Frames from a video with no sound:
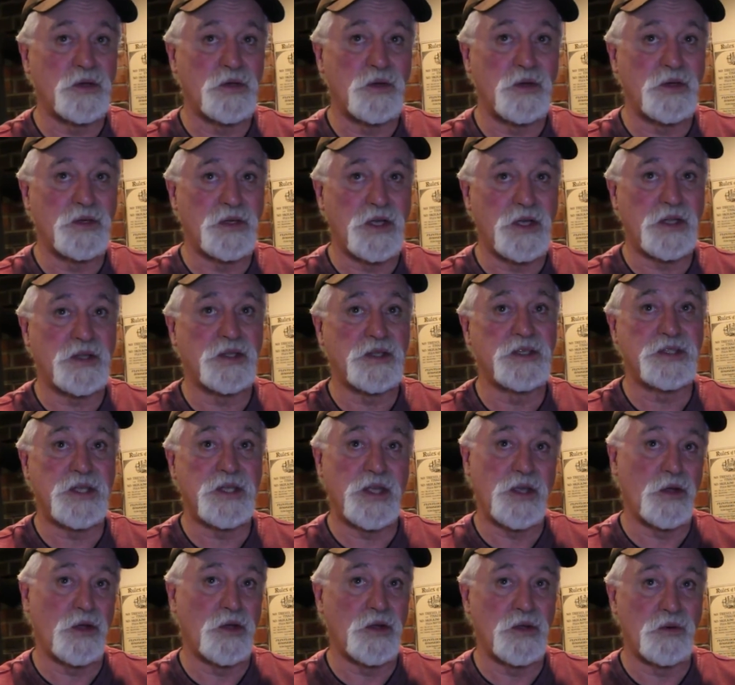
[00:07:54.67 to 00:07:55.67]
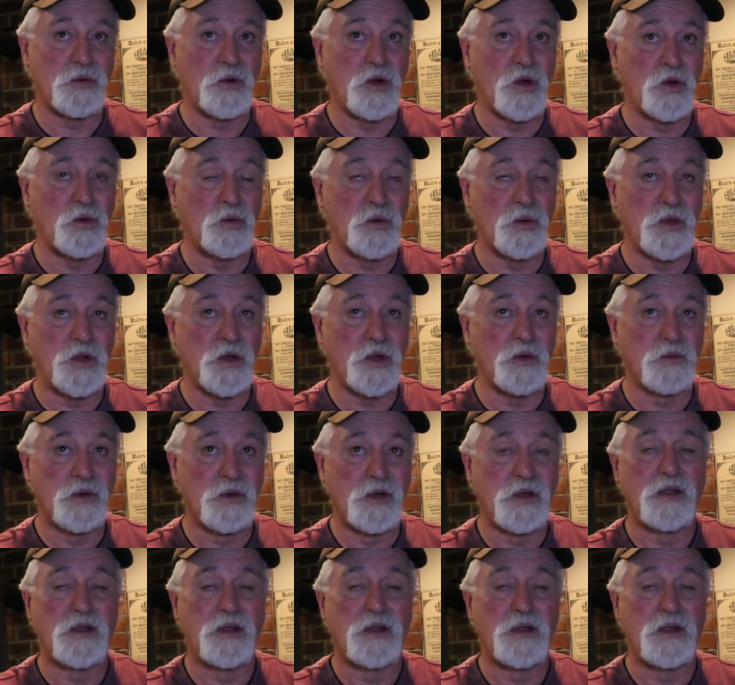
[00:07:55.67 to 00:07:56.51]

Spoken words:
You can take this thing on the road with you.